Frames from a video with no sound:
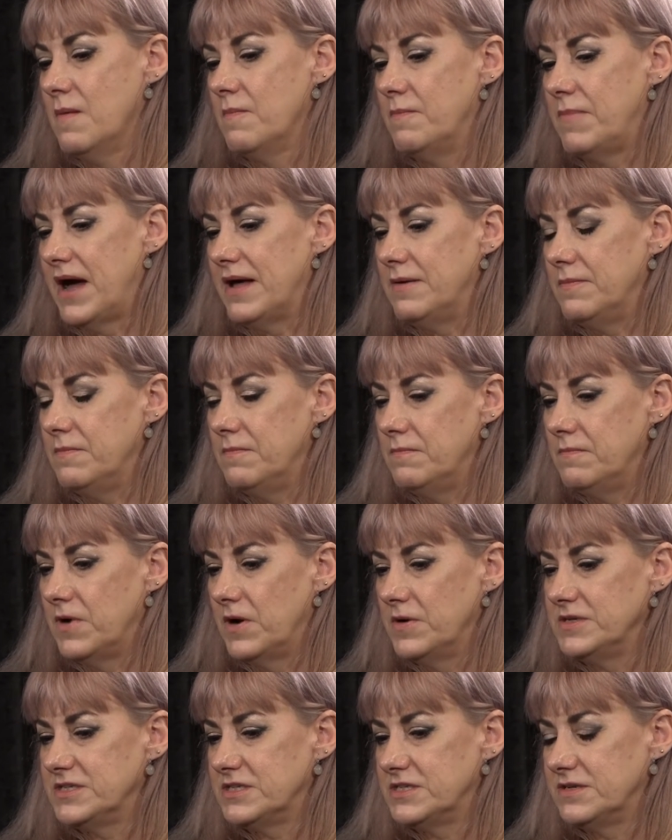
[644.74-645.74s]
But
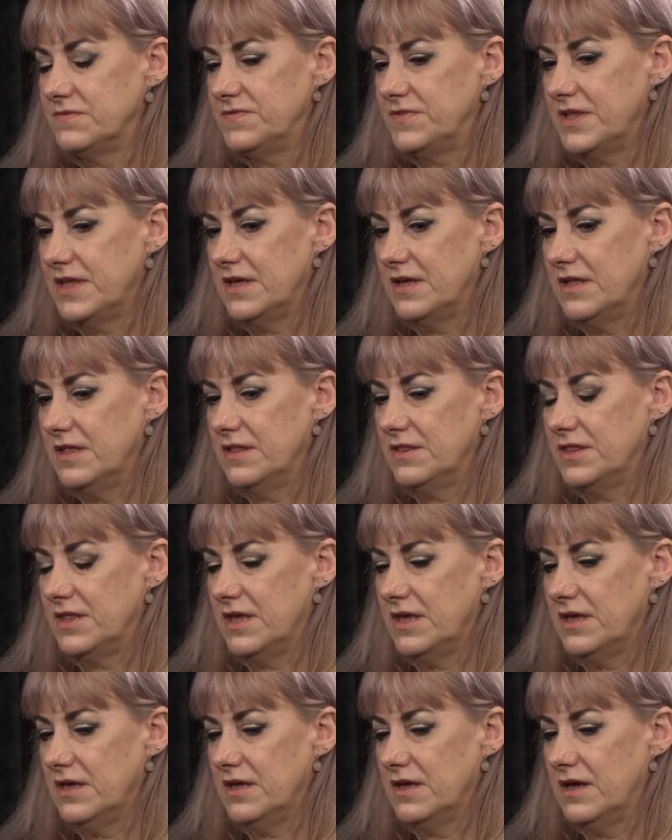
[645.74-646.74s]
most of the,
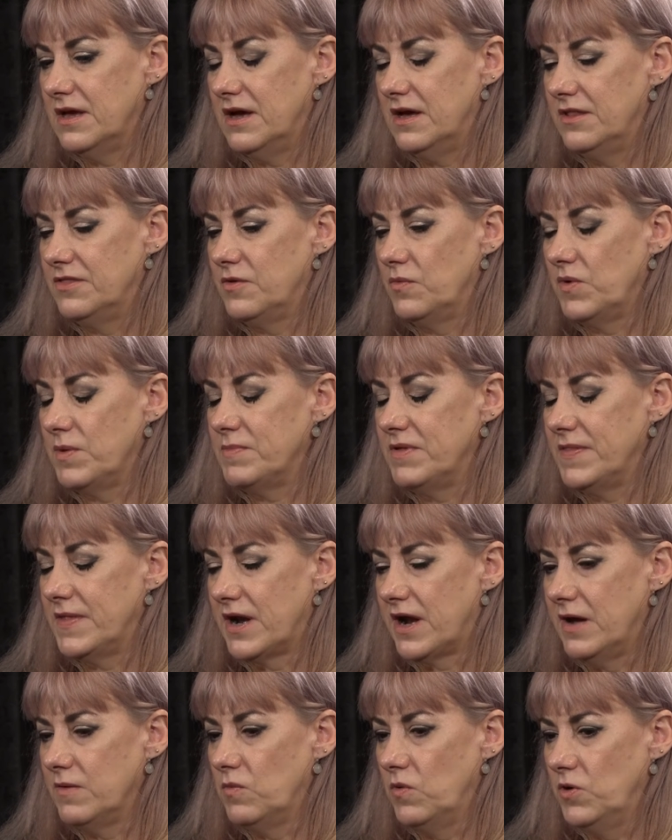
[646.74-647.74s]
the, uh, the women that
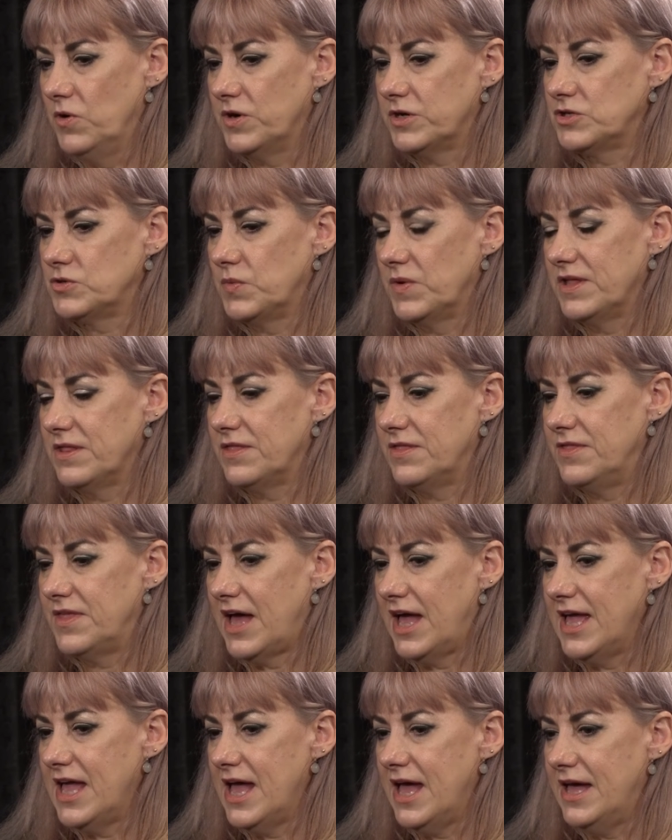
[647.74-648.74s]
I worked with,
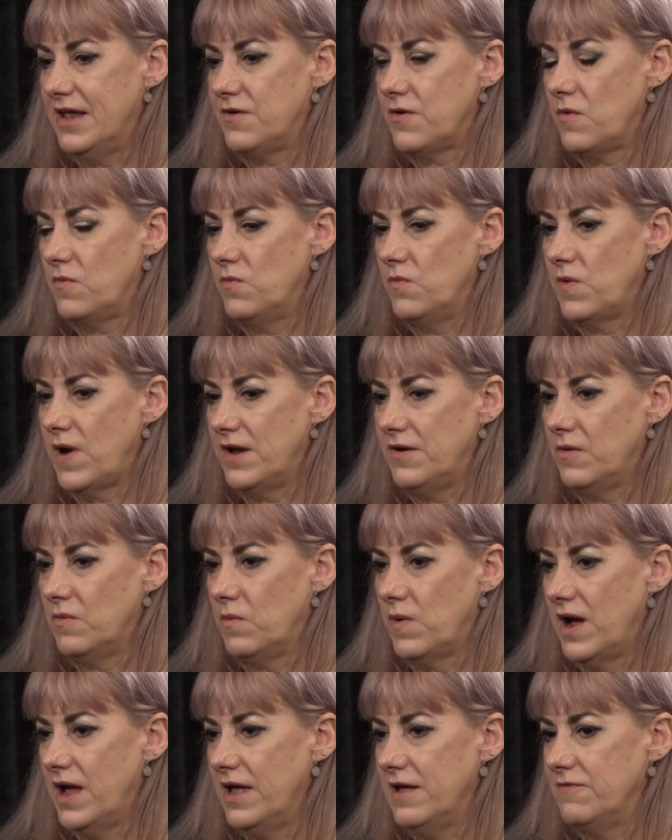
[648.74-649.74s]
they had run
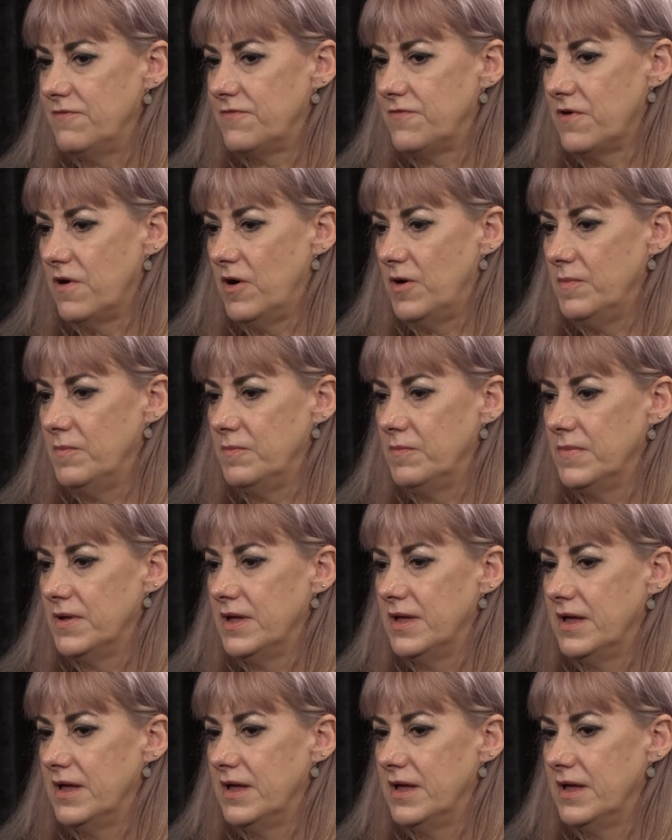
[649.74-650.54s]
away from